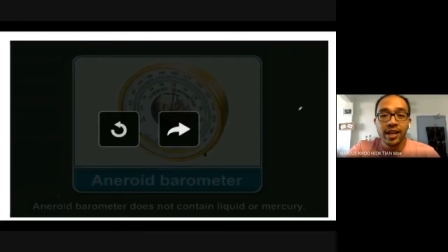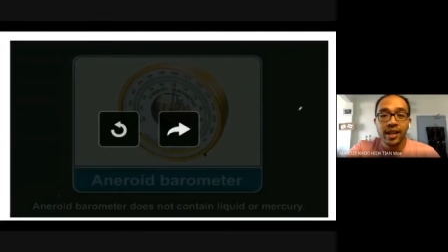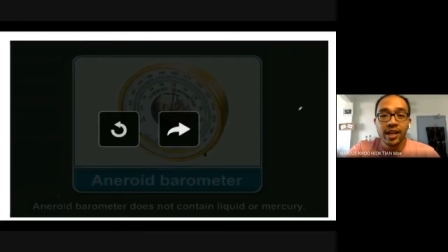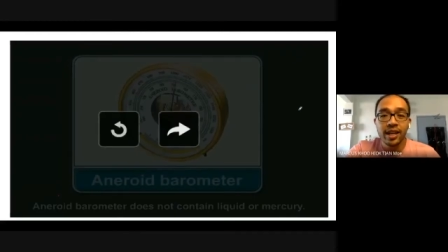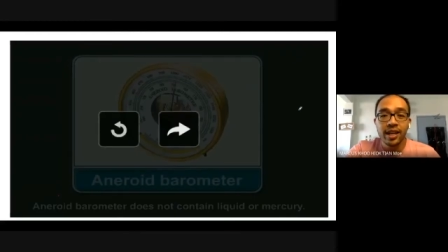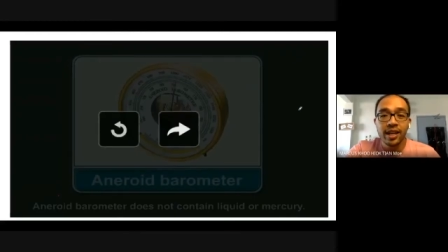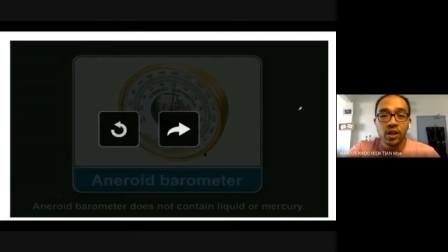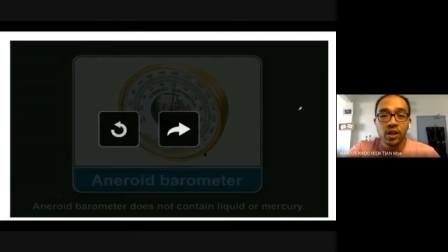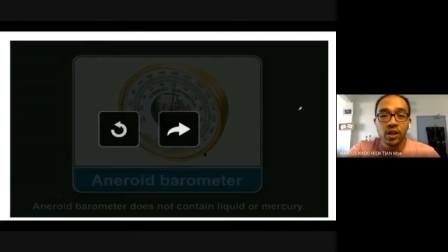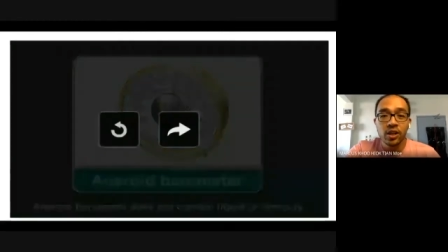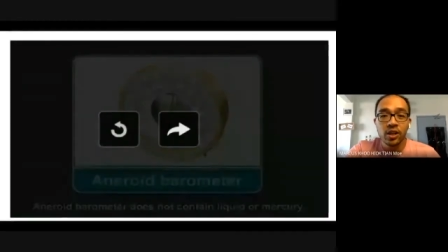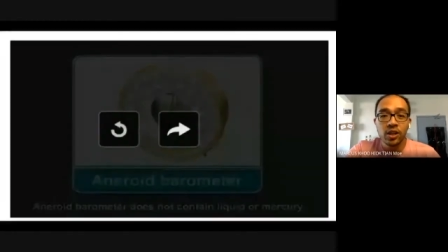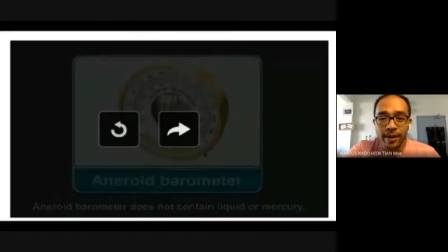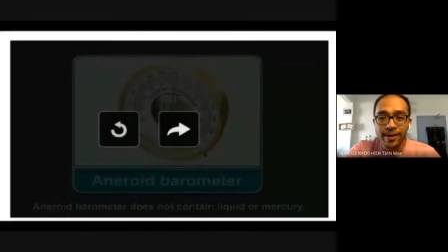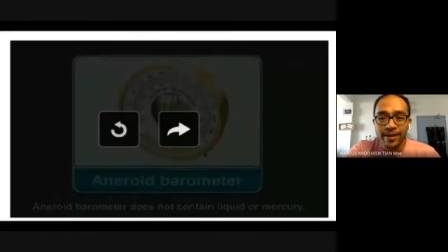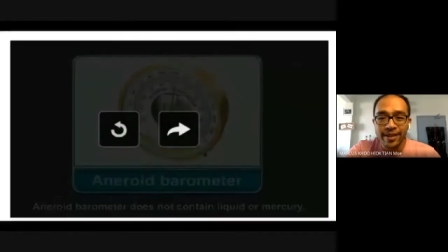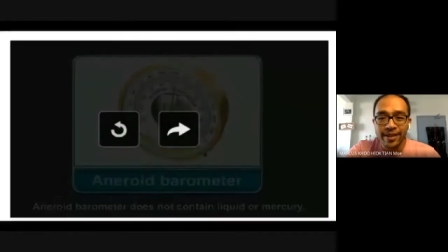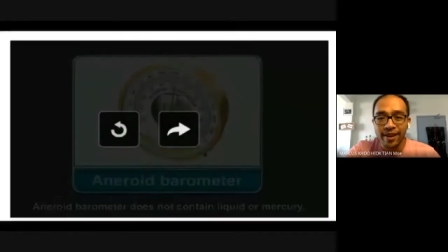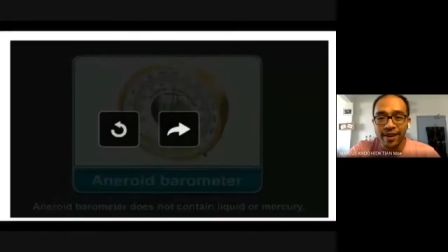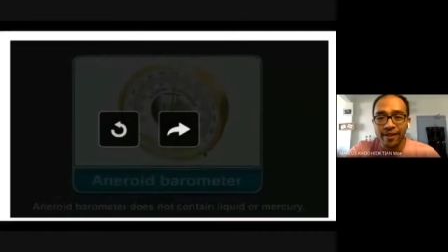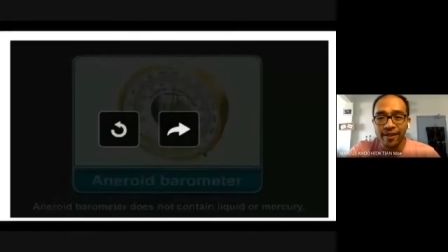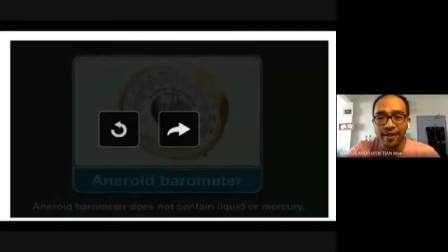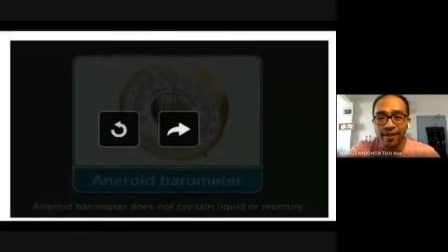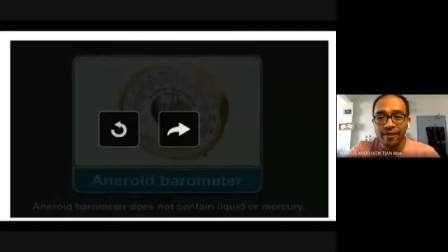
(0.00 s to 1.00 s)
are two
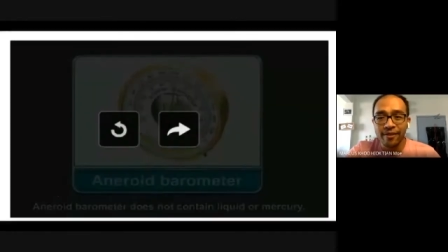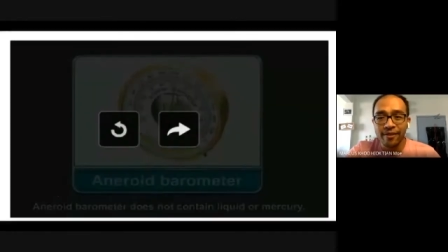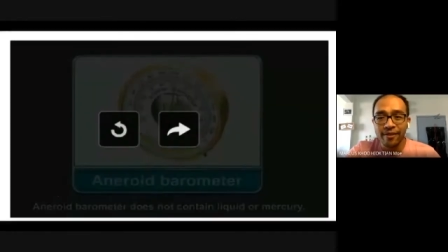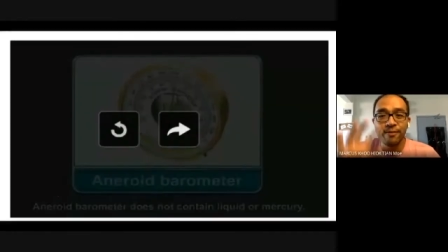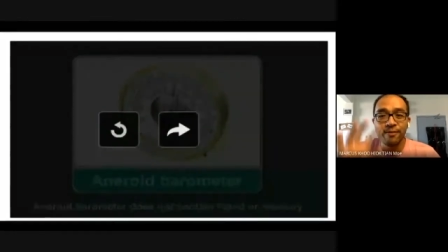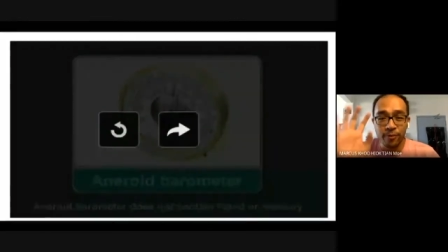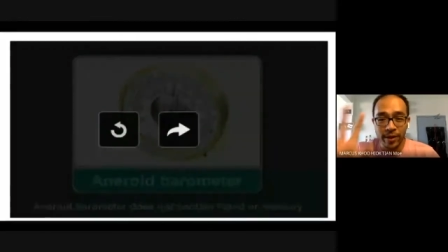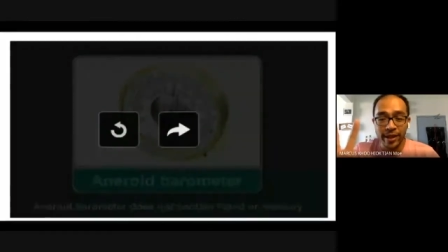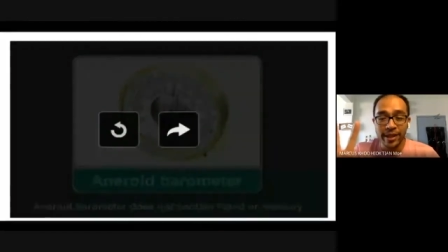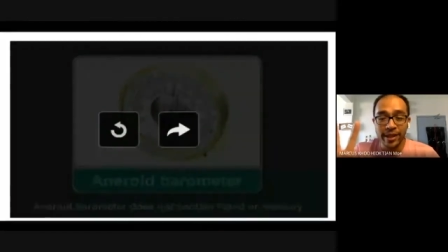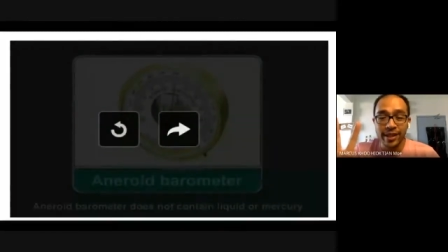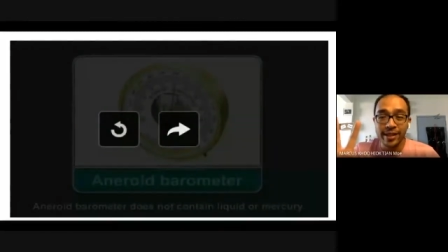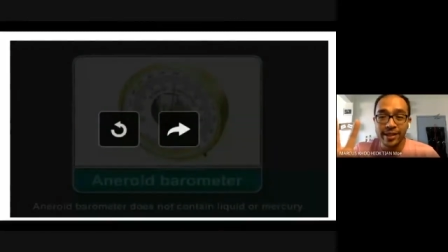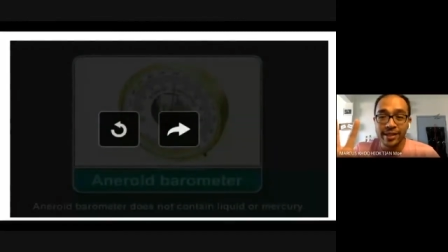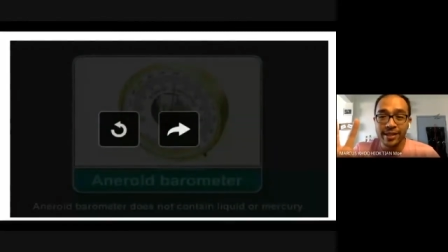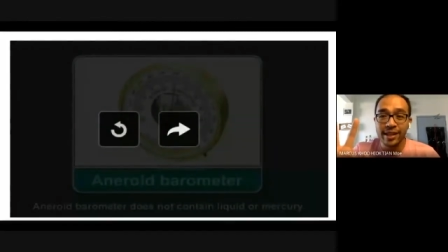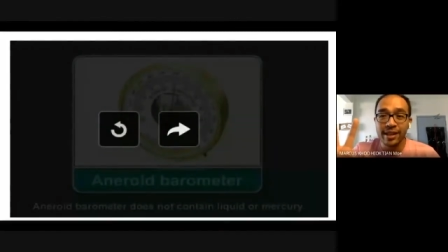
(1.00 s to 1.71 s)
types of barometers